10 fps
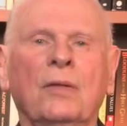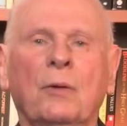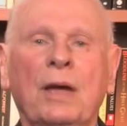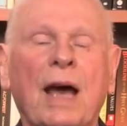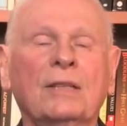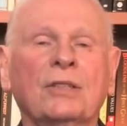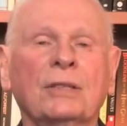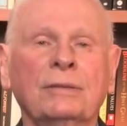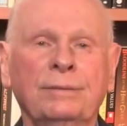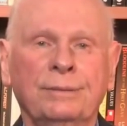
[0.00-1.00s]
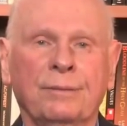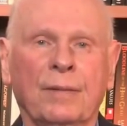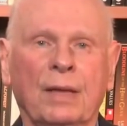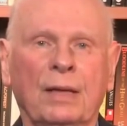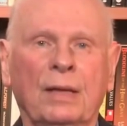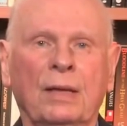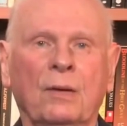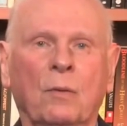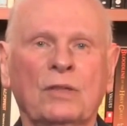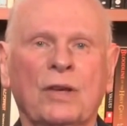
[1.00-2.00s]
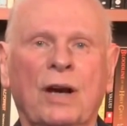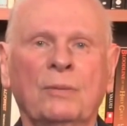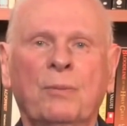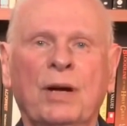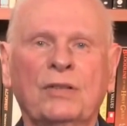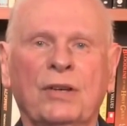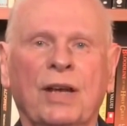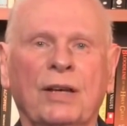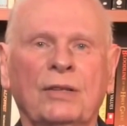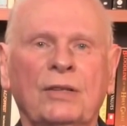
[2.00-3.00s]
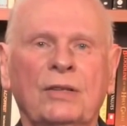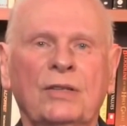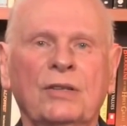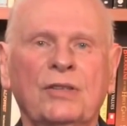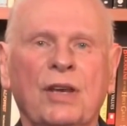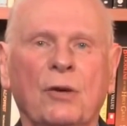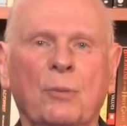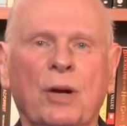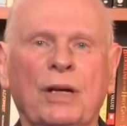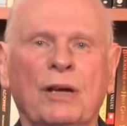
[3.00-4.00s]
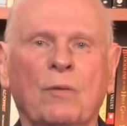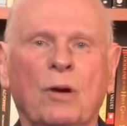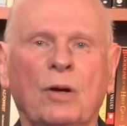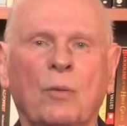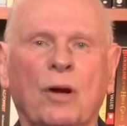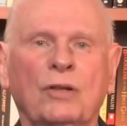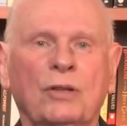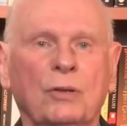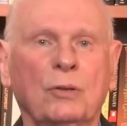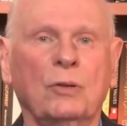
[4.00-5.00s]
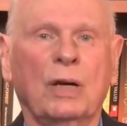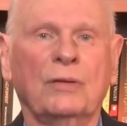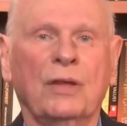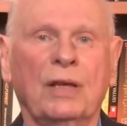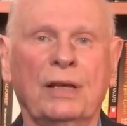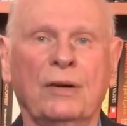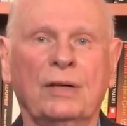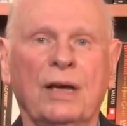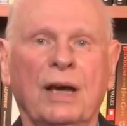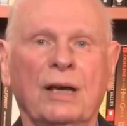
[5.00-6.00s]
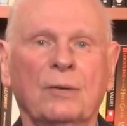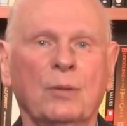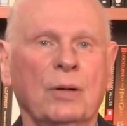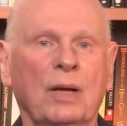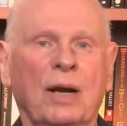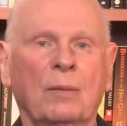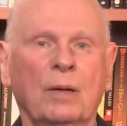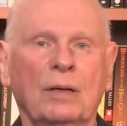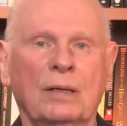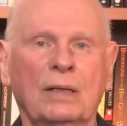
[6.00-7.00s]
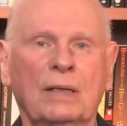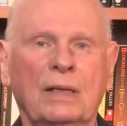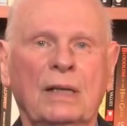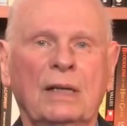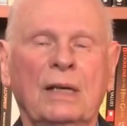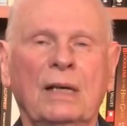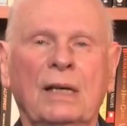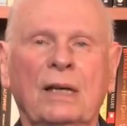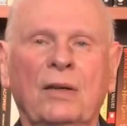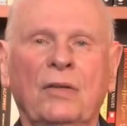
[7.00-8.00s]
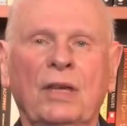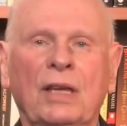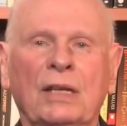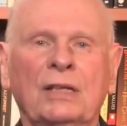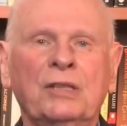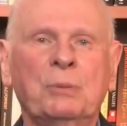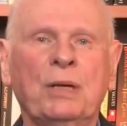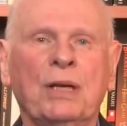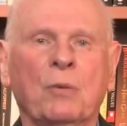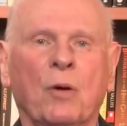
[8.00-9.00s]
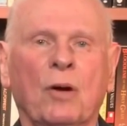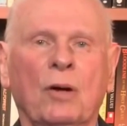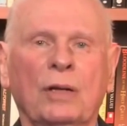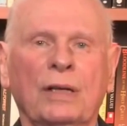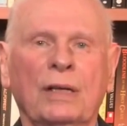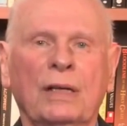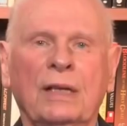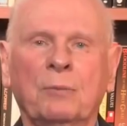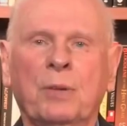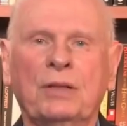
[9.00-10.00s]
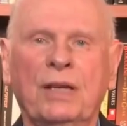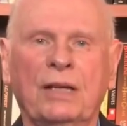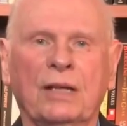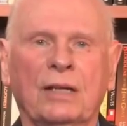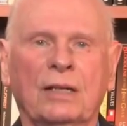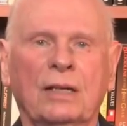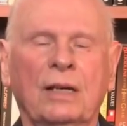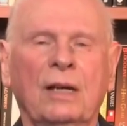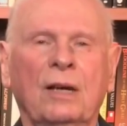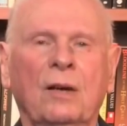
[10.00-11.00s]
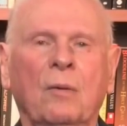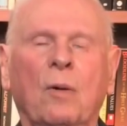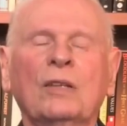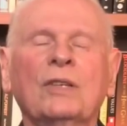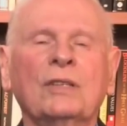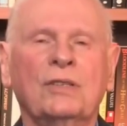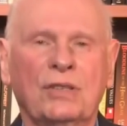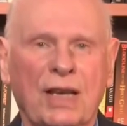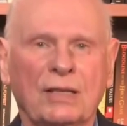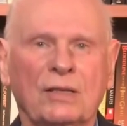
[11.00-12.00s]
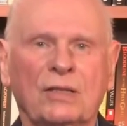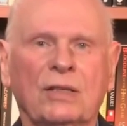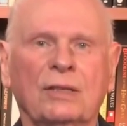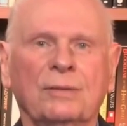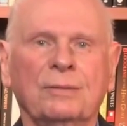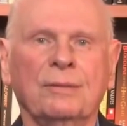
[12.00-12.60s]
The reaction was unprecedented since the outbreak of World War II and the later attack on Pearl Harbor. The English-speaking world, in particular, was incensed,